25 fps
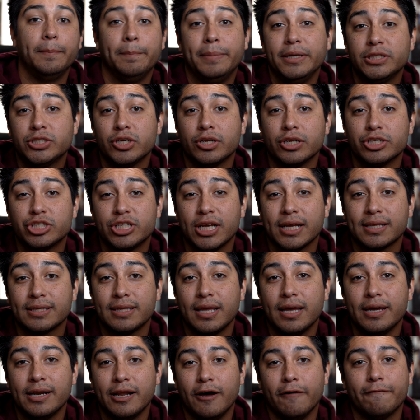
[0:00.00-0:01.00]
Be sure to check
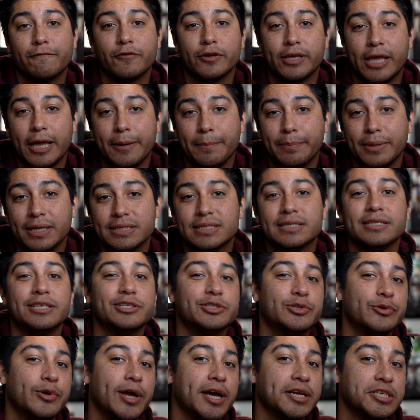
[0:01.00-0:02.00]
that out for gameplays and
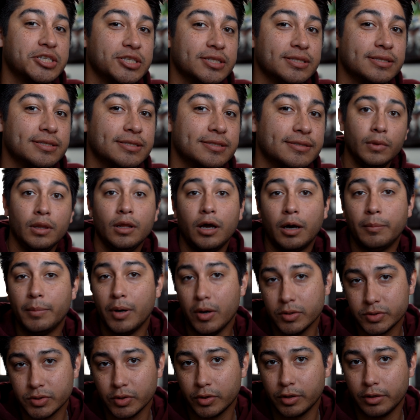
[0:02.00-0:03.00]
interactions. I'm
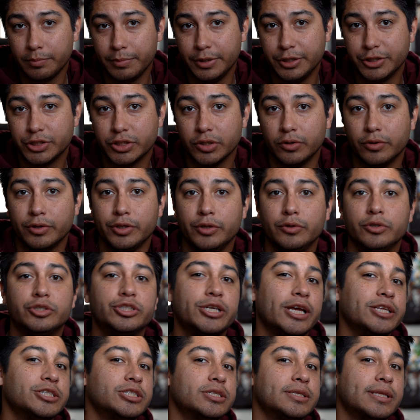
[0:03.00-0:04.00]
also going to be showing you
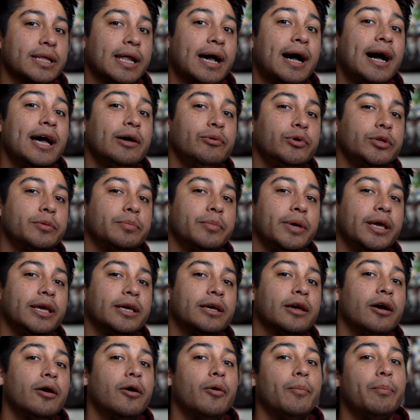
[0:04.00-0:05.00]
changes that I would
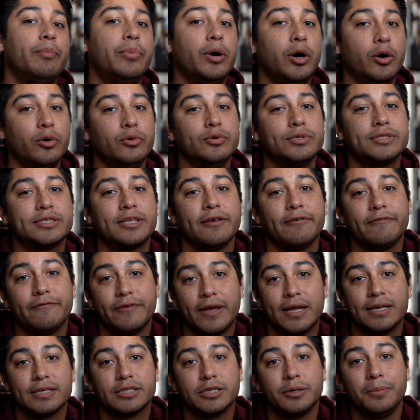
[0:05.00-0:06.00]
make post
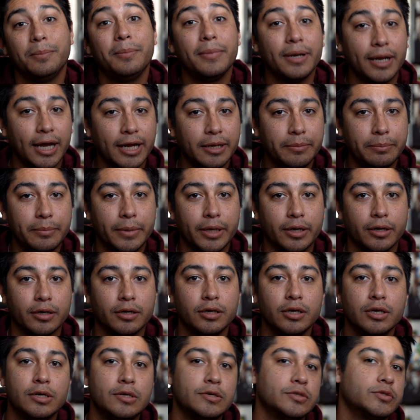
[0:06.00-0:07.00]
Phantom
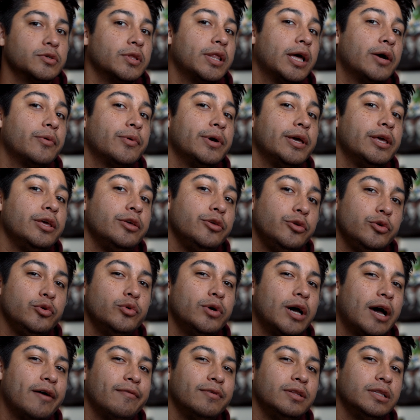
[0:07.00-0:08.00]
Nightmare, so that way you
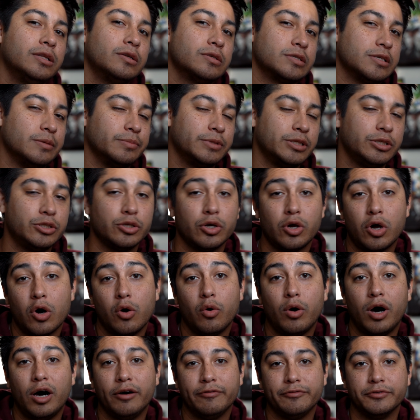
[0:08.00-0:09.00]
have a little something to
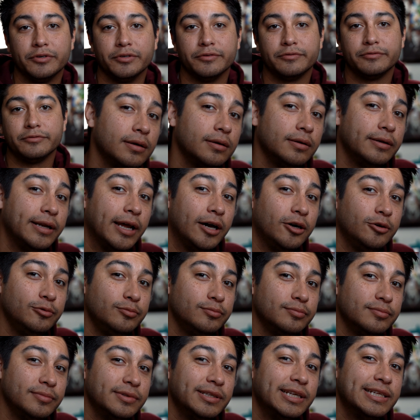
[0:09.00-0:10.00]
go off of. Now,
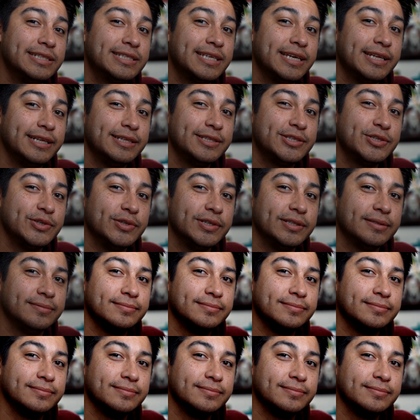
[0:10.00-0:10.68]
let's get into it.